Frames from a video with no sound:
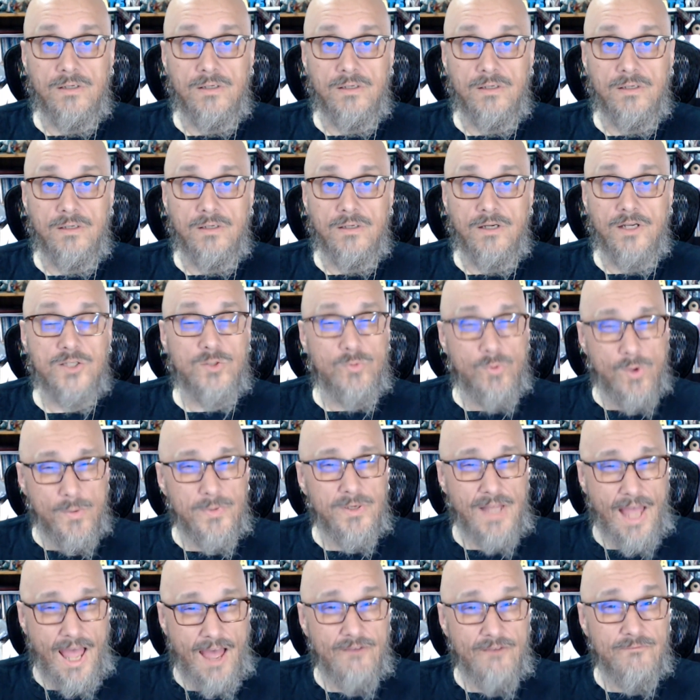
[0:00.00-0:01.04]
Because women
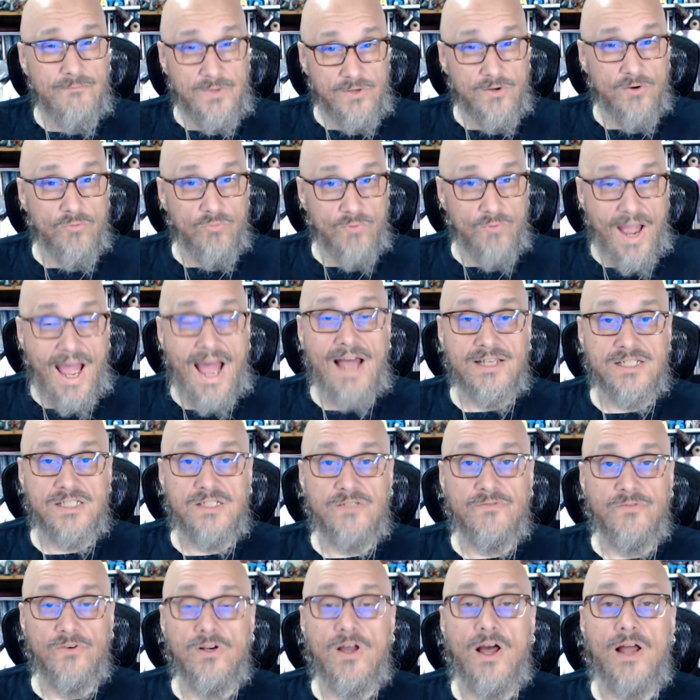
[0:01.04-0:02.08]
have been harassed
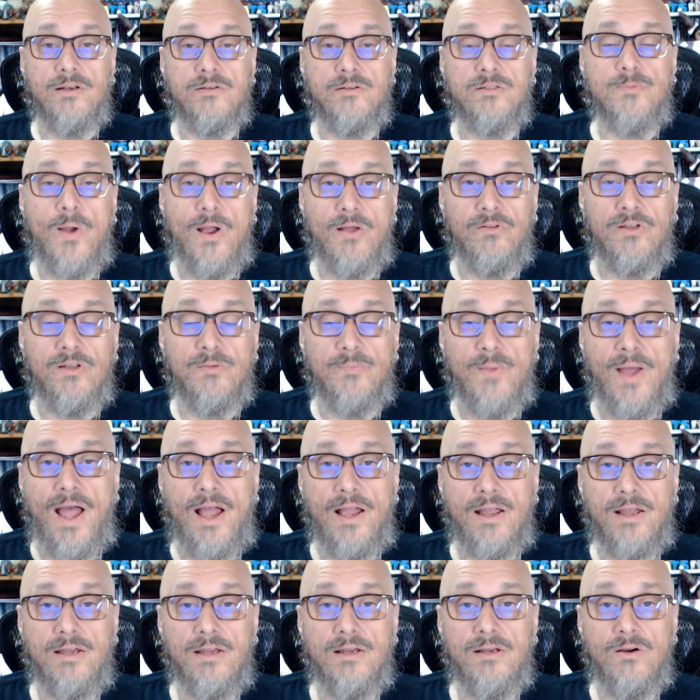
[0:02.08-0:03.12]
for not smiling back
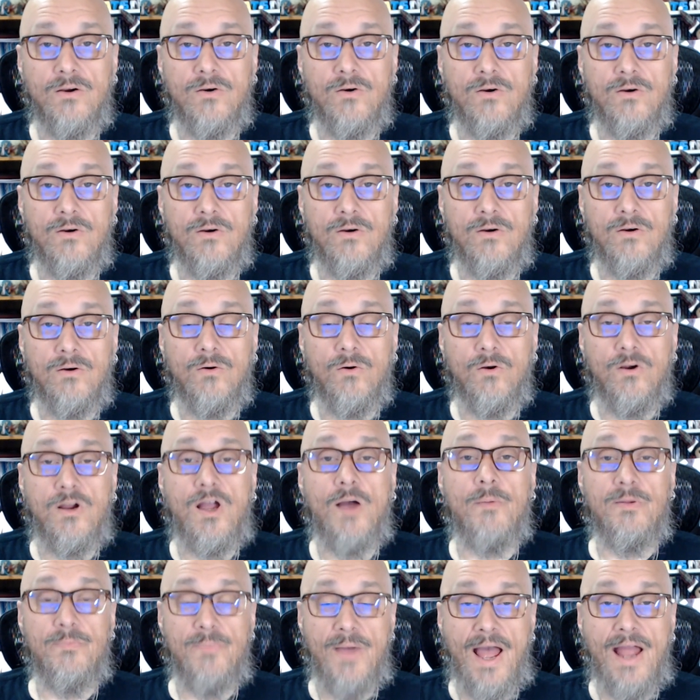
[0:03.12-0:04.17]
or
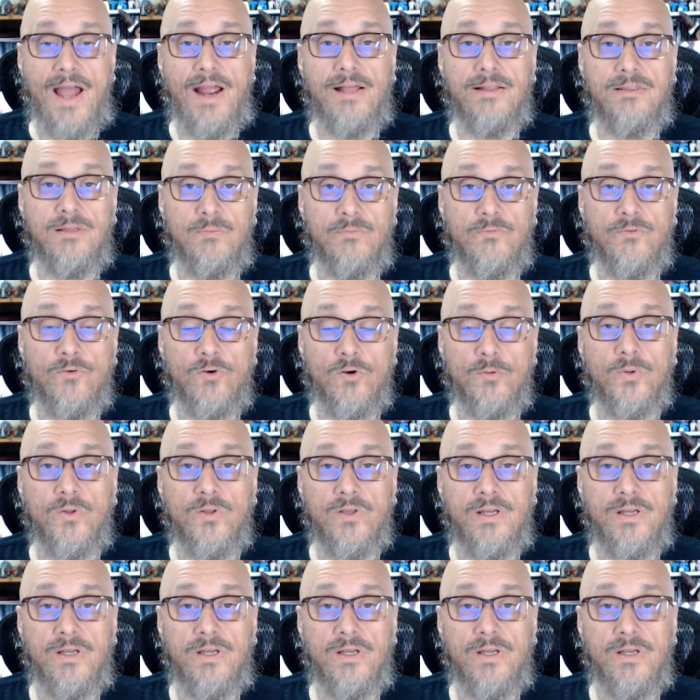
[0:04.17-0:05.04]
coming back at them verbally.